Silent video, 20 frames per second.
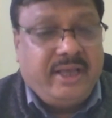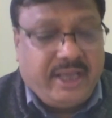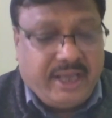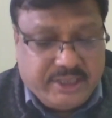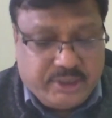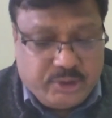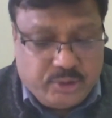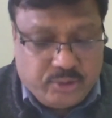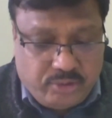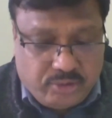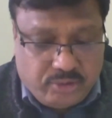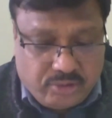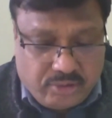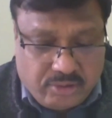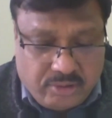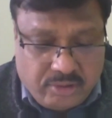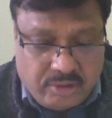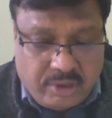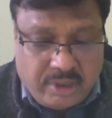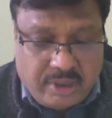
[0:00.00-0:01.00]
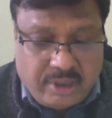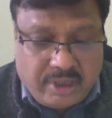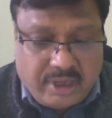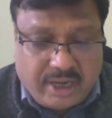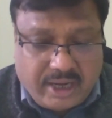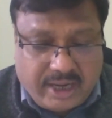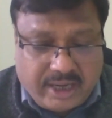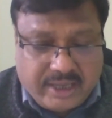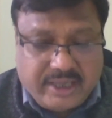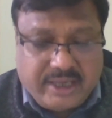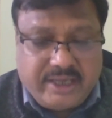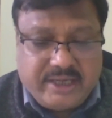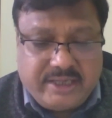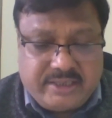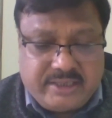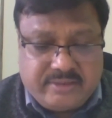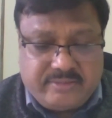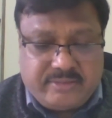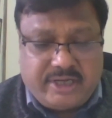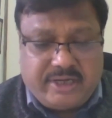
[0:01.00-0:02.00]
As you know,
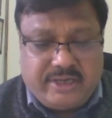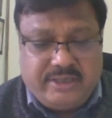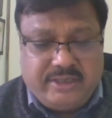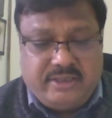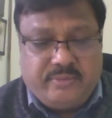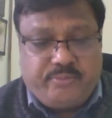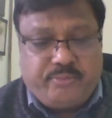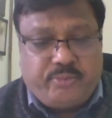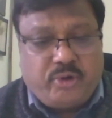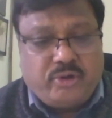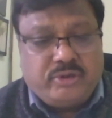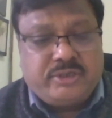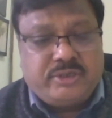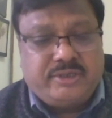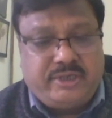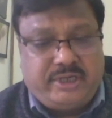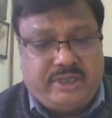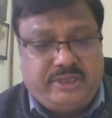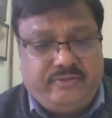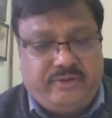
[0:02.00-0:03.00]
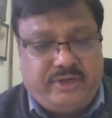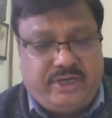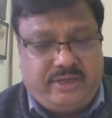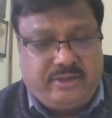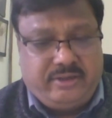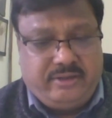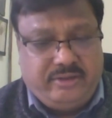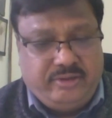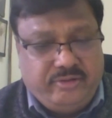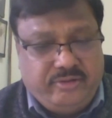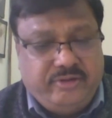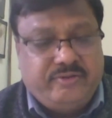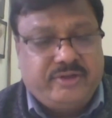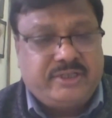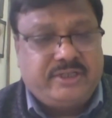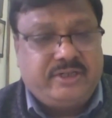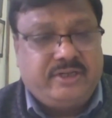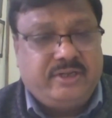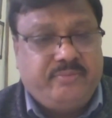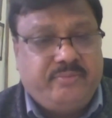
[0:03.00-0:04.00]
IIHMR is a postgraduate
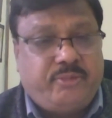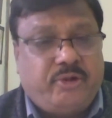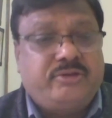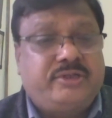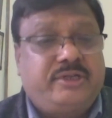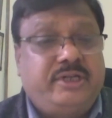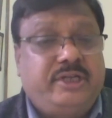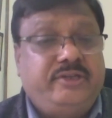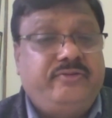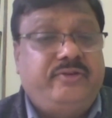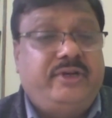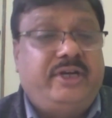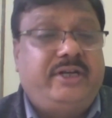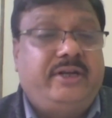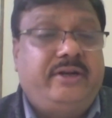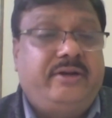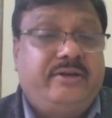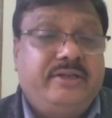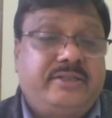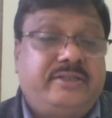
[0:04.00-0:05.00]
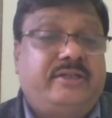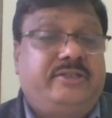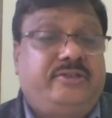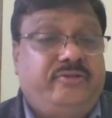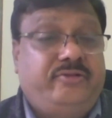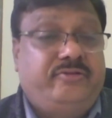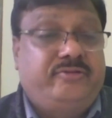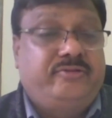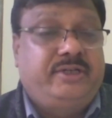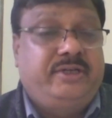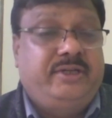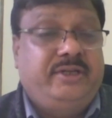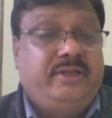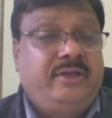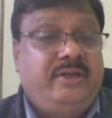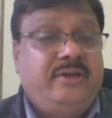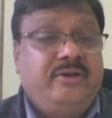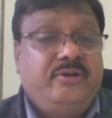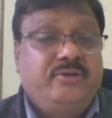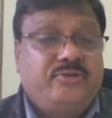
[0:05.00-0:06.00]
university, postgraduate and research university.
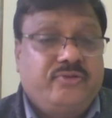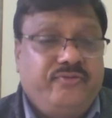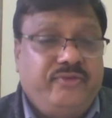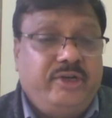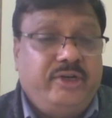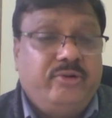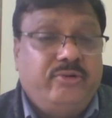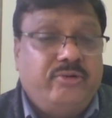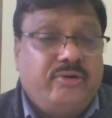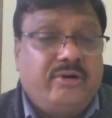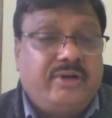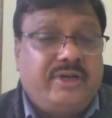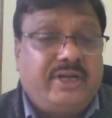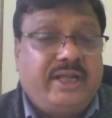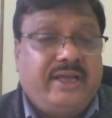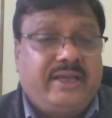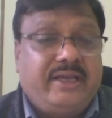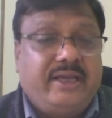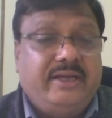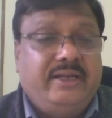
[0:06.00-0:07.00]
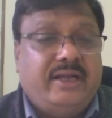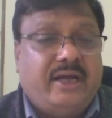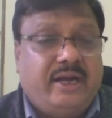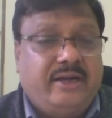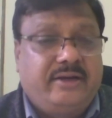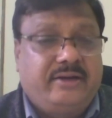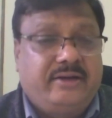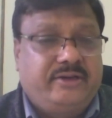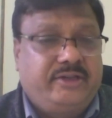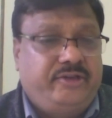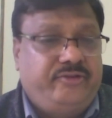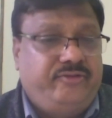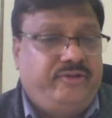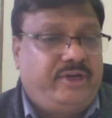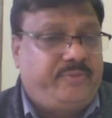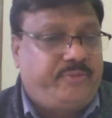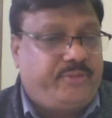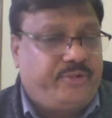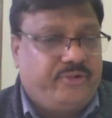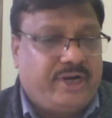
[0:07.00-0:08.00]
So we do not take any
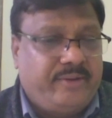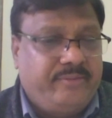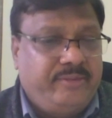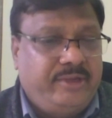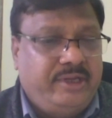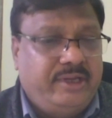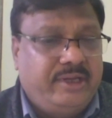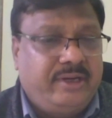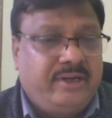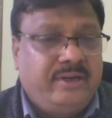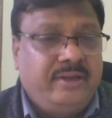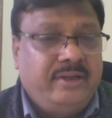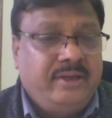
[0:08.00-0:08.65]
undergraduate program here.